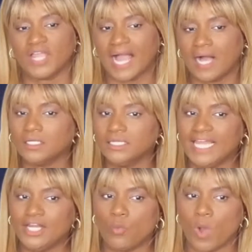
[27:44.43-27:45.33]

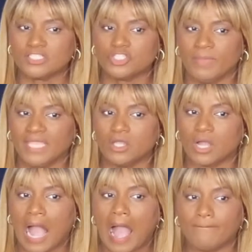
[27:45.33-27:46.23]
calculator once you make
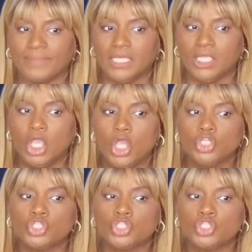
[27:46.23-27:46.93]
a copy